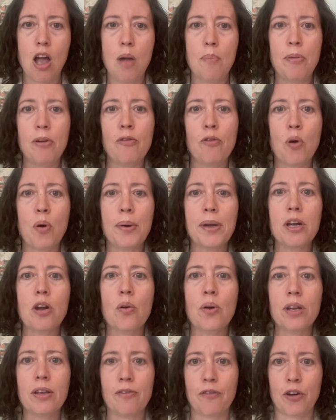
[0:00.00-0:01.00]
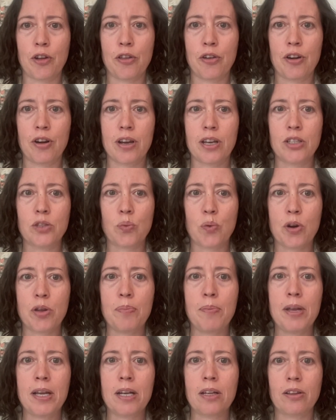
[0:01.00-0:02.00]
Before we go any further, it's worth
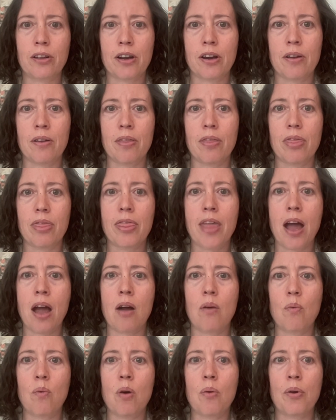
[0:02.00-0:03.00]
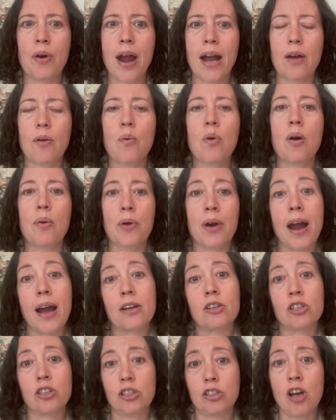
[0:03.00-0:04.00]
being clear that what we're
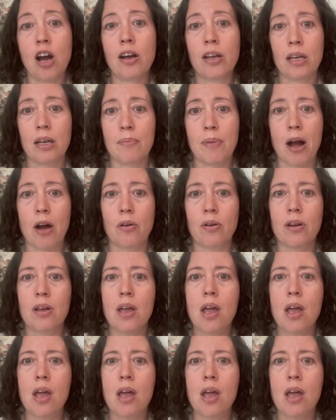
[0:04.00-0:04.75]
actually talking about,